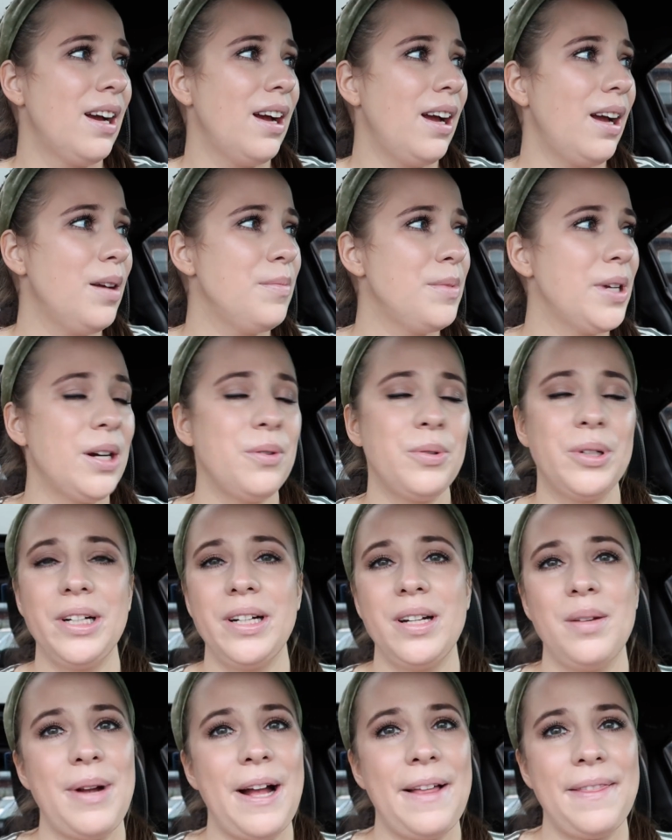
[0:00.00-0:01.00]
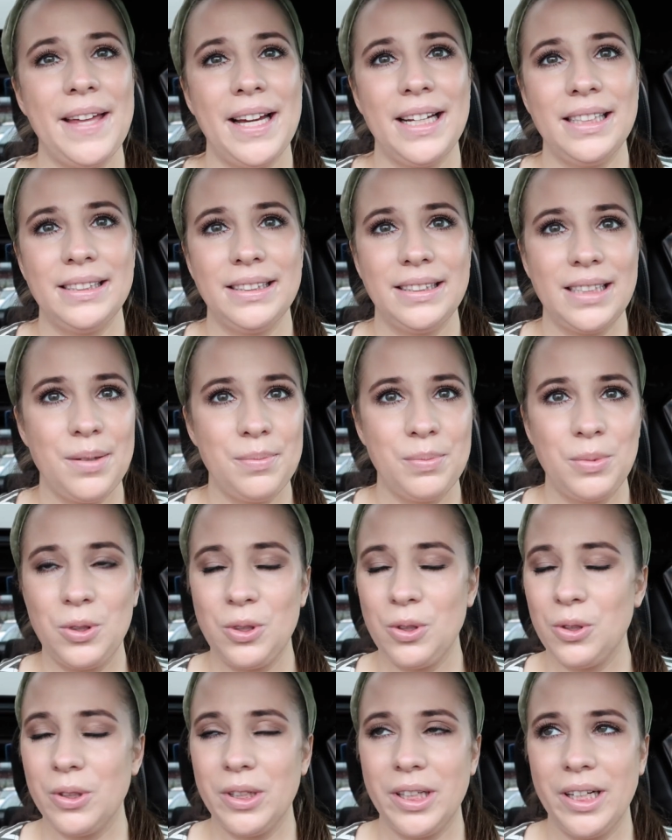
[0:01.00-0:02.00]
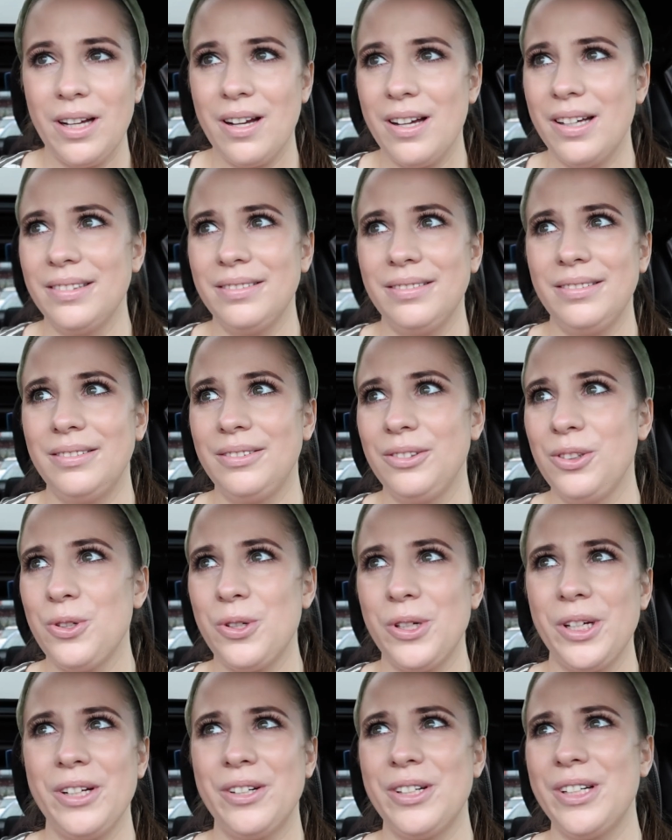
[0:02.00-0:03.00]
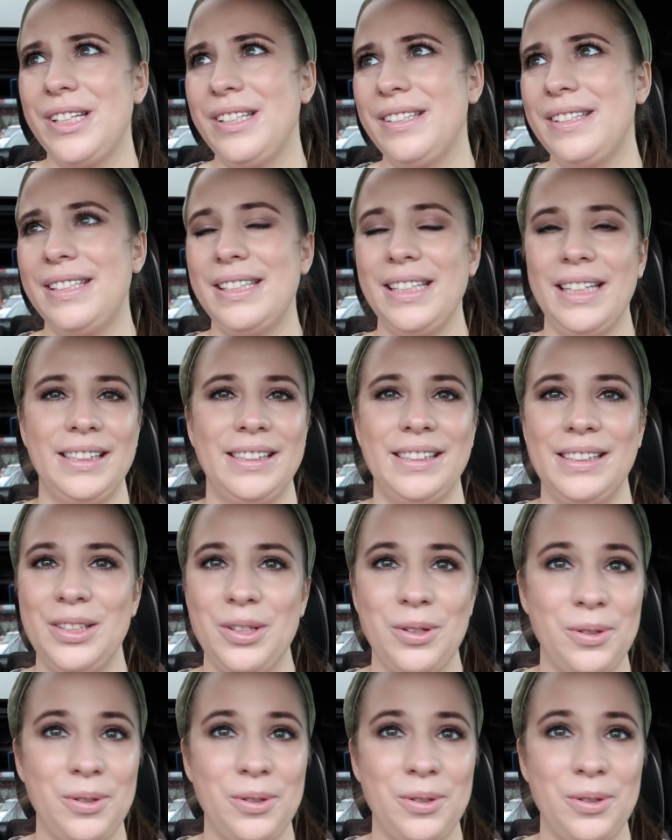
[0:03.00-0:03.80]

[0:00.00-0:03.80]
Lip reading: I'm not worried about that subchorioid cyst,